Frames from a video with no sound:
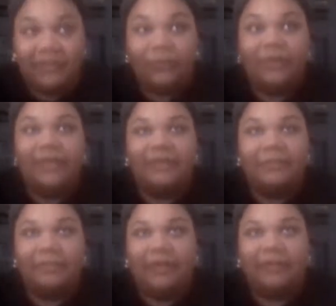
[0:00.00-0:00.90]

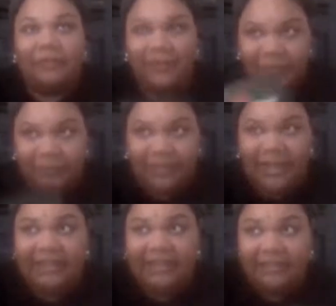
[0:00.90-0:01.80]
oriented products, because
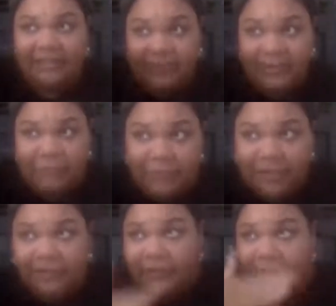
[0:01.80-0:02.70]
black is such an
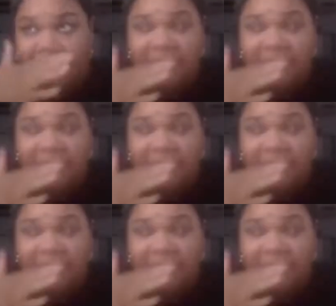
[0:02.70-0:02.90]
umbrella term,